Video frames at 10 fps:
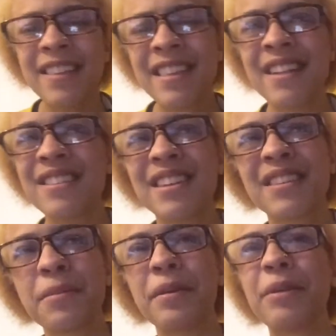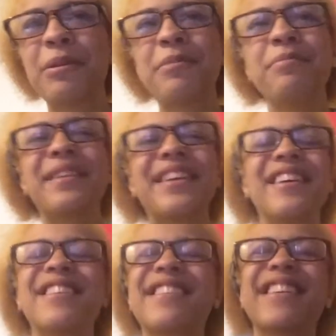that's like the big one,
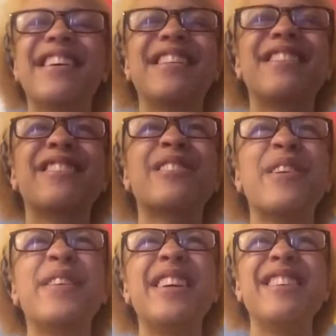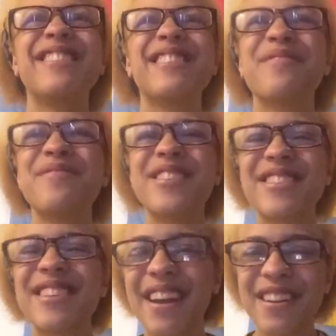because it's so easy to
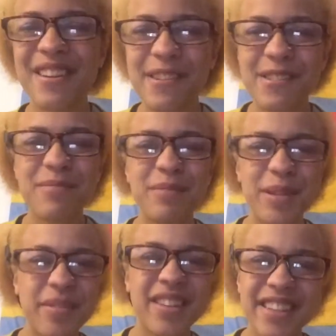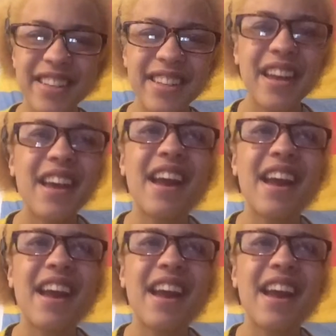misdiagnose BPD,